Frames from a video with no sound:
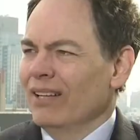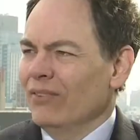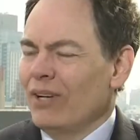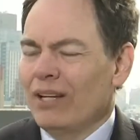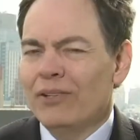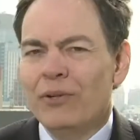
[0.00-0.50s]

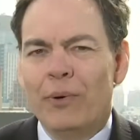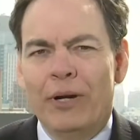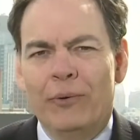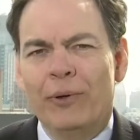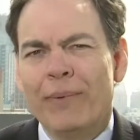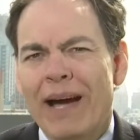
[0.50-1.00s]
Well,
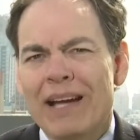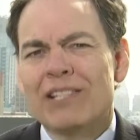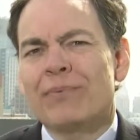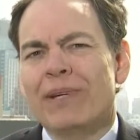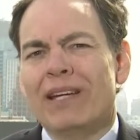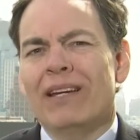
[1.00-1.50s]
it
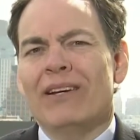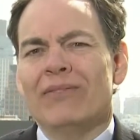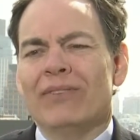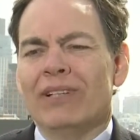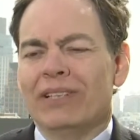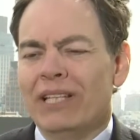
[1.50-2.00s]
reminds me
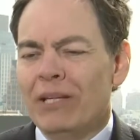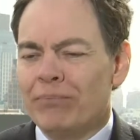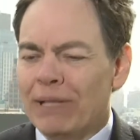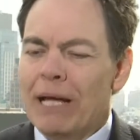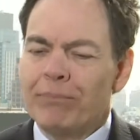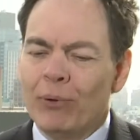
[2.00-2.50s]
of a key
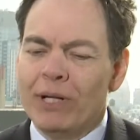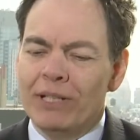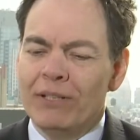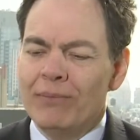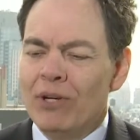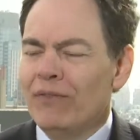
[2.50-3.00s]
plot point
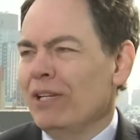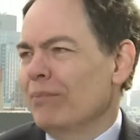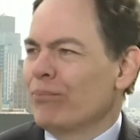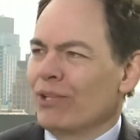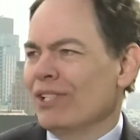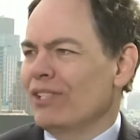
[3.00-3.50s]
in the movie
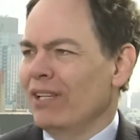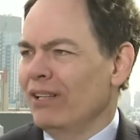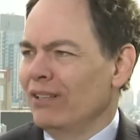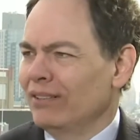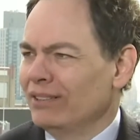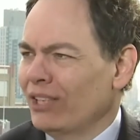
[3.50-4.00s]

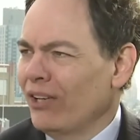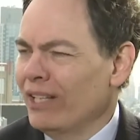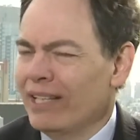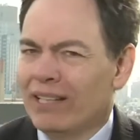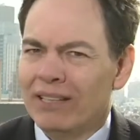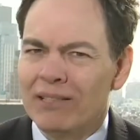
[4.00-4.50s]
Brazil, Terry
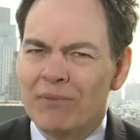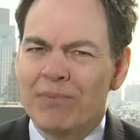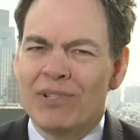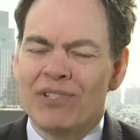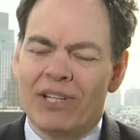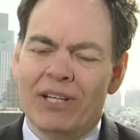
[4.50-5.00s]
Gilliam's
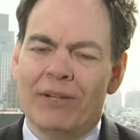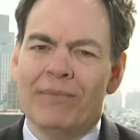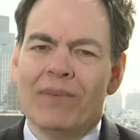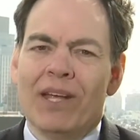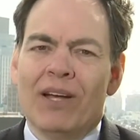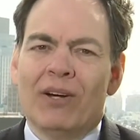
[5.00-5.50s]
Brazil,
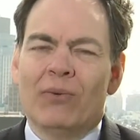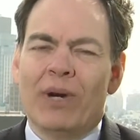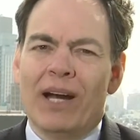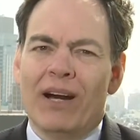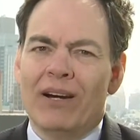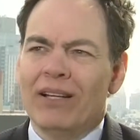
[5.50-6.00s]

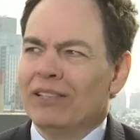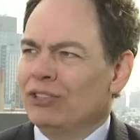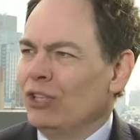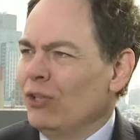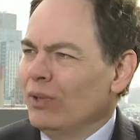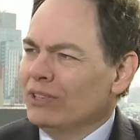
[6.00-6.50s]
where
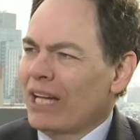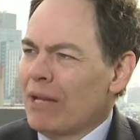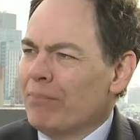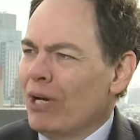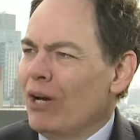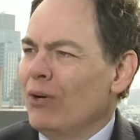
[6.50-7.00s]
due to a
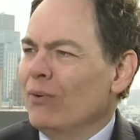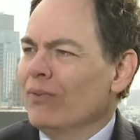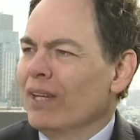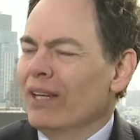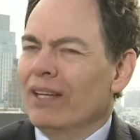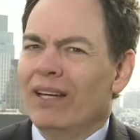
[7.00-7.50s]
typo,
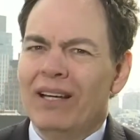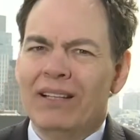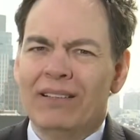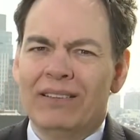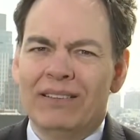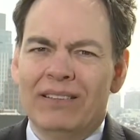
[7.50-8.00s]

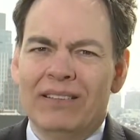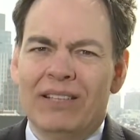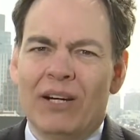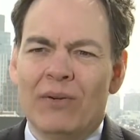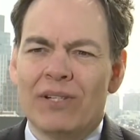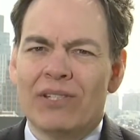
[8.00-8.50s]

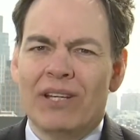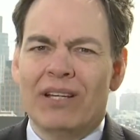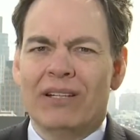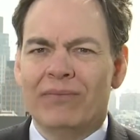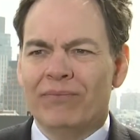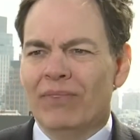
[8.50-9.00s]
there was
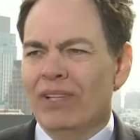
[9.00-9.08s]
the